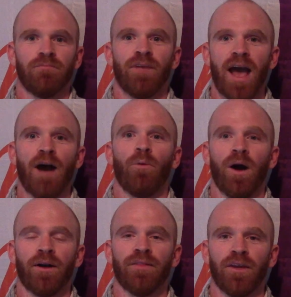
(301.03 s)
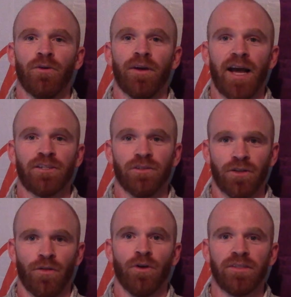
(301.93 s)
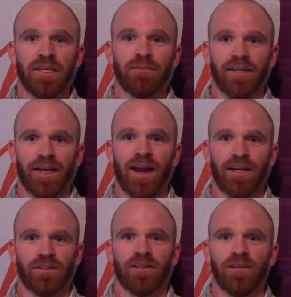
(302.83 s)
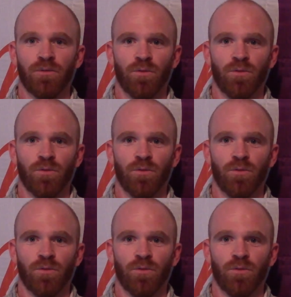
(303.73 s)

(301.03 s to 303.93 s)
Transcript: how well can they do at nationals? Are those teams that can actually